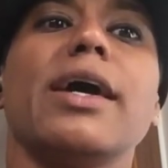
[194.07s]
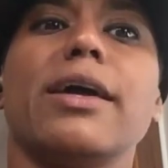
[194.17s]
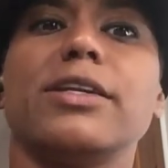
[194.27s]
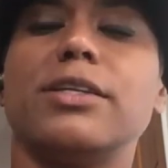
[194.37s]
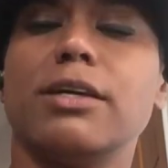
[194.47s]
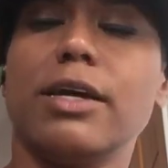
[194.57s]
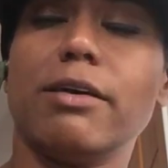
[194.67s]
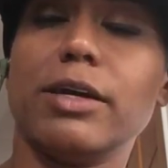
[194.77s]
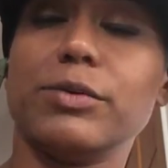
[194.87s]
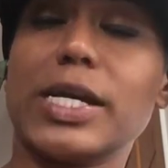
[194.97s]
And
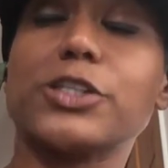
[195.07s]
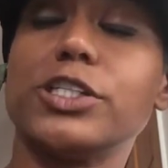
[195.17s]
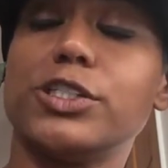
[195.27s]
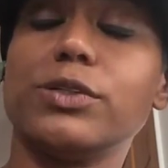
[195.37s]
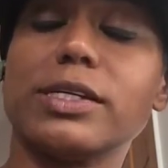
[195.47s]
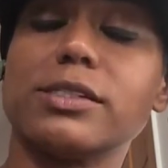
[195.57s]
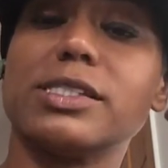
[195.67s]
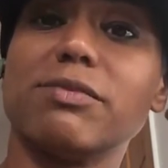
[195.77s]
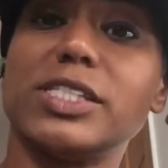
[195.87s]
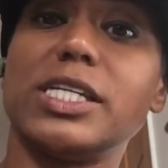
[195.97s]
it was actually a
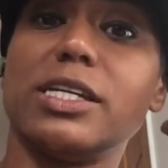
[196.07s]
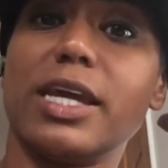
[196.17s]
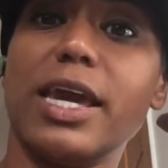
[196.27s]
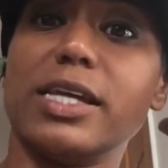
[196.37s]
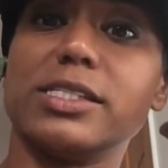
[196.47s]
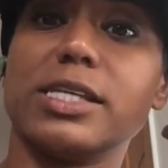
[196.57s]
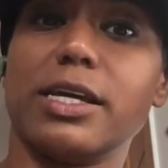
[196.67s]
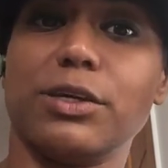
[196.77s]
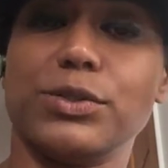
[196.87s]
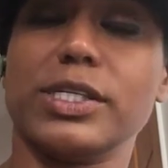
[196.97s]
2017 case
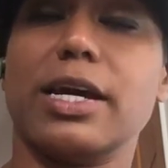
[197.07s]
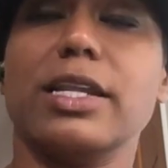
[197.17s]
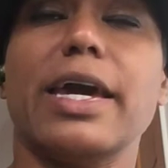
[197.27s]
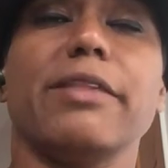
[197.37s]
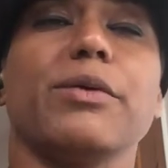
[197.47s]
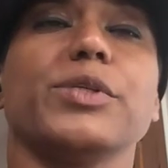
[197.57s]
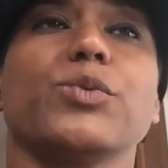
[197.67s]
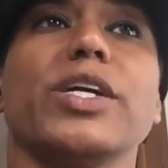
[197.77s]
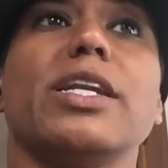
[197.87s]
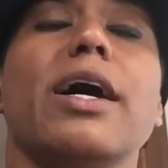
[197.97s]
at UCLA that
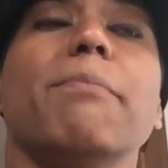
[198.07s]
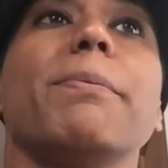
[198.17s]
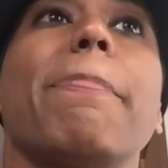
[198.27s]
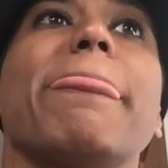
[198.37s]
was written up.